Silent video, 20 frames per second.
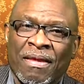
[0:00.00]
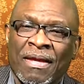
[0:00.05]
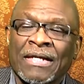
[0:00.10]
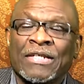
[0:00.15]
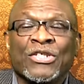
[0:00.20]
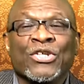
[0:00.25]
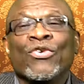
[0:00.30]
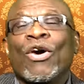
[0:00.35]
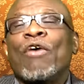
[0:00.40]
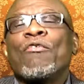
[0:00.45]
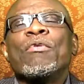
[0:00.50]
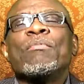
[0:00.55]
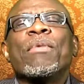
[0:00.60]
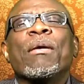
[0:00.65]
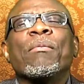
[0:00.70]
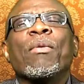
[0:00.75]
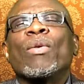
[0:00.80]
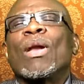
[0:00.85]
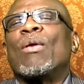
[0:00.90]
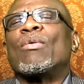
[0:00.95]
You know, I
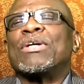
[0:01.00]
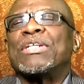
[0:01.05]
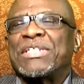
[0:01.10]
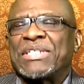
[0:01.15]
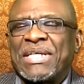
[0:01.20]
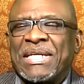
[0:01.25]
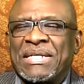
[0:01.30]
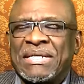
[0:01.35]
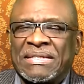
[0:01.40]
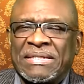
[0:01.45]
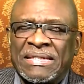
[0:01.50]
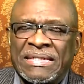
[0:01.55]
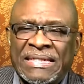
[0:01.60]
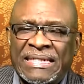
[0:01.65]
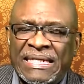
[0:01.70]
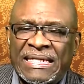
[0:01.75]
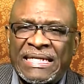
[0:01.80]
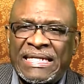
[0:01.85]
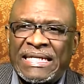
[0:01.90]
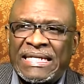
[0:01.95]
remember when I was single,
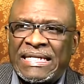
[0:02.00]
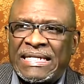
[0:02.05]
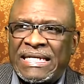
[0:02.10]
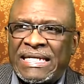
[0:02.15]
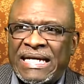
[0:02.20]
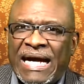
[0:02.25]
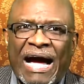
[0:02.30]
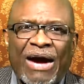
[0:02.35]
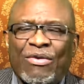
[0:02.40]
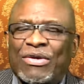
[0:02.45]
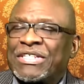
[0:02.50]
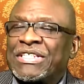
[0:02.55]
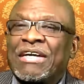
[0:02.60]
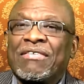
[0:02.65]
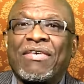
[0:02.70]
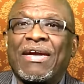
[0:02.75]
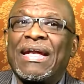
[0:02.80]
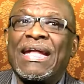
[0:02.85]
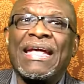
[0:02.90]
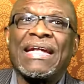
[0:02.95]
I was
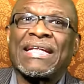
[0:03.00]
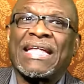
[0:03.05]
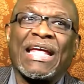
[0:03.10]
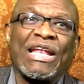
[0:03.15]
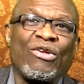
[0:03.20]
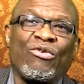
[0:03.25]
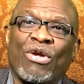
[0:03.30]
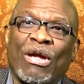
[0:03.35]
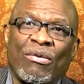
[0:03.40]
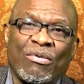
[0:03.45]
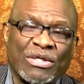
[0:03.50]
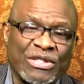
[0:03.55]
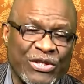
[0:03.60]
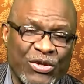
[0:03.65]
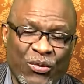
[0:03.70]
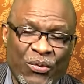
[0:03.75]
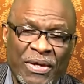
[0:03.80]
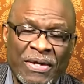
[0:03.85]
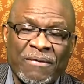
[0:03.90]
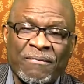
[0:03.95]
never late anywhere I was
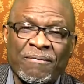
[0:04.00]
going.